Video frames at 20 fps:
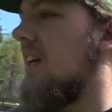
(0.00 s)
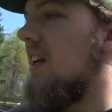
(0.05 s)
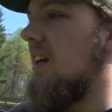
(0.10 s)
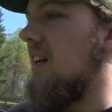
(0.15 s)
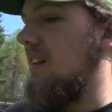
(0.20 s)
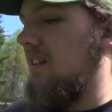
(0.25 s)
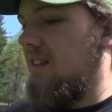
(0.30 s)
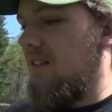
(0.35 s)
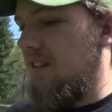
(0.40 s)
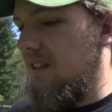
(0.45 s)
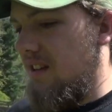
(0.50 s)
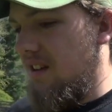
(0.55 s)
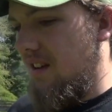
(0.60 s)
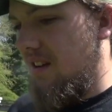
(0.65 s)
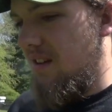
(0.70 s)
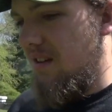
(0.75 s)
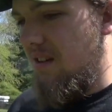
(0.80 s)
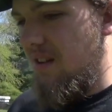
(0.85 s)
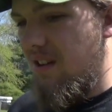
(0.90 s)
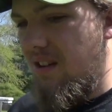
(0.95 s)
And
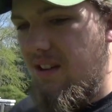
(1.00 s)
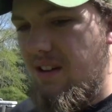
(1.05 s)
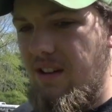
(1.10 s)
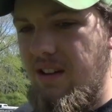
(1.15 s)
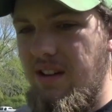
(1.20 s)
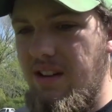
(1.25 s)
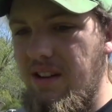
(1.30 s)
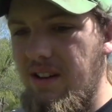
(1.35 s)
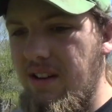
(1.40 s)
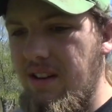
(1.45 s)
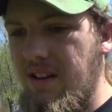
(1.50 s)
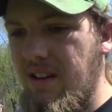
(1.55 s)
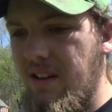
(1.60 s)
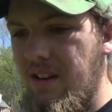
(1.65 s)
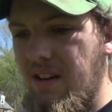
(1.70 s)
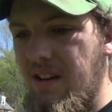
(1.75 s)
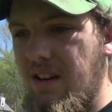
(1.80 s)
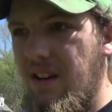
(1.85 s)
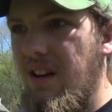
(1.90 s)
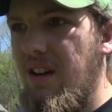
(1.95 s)
so
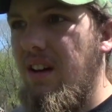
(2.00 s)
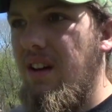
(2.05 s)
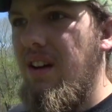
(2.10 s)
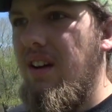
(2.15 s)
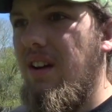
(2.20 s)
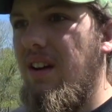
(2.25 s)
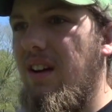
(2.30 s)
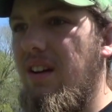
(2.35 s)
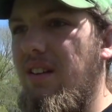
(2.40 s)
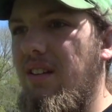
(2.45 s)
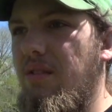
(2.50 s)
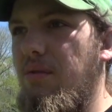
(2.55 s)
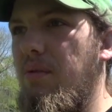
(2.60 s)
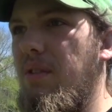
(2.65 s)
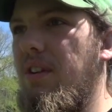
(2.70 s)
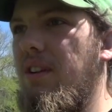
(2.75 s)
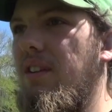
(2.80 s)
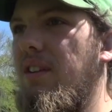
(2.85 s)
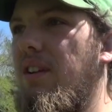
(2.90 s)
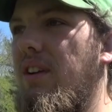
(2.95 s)
kind of just
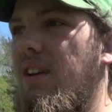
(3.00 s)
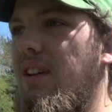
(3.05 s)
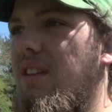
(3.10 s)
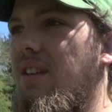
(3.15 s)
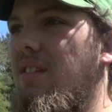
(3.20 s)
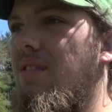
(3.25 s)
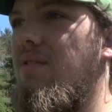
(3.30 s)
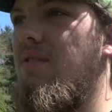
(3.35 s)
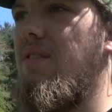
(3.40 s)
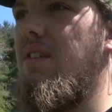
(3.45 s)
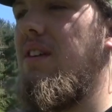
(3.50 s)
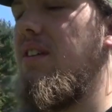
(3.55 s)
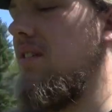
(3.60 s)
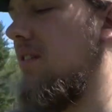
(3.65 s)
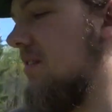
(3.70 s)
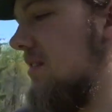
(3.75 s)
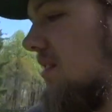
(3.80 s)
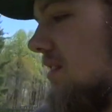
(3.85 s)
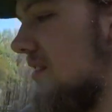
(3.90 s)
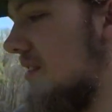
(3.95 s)
want to look at this field
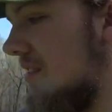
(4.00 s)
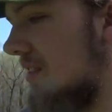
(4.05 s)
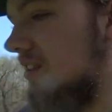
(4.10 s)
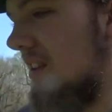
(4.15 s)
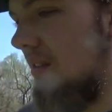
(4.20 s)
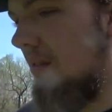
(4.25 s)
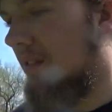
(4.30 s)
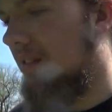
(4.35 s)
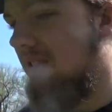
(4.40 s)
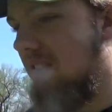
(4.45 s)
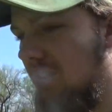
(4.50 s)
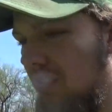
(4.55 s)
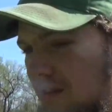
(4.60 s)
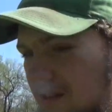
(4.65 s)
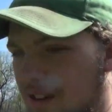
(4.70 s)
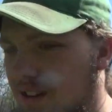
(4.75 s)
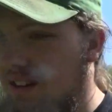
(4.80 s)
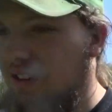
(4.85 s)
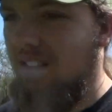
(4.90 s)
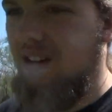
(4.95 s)
and just see what's
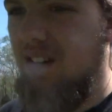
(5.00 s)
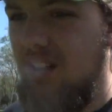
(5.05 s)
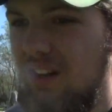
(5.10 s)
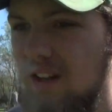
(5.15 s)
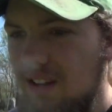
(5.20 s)
going on.